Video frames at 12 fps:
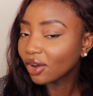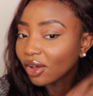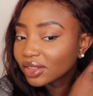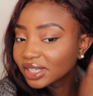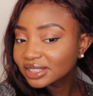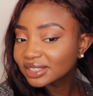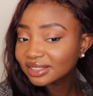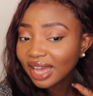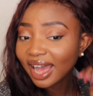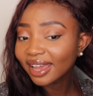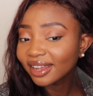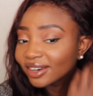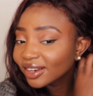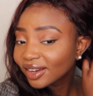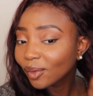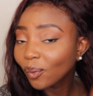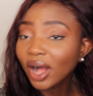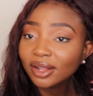on its side
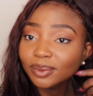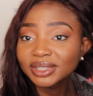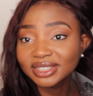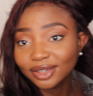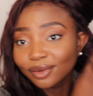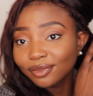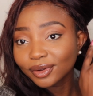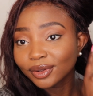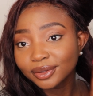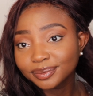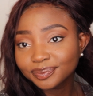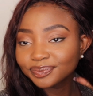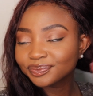while it was still full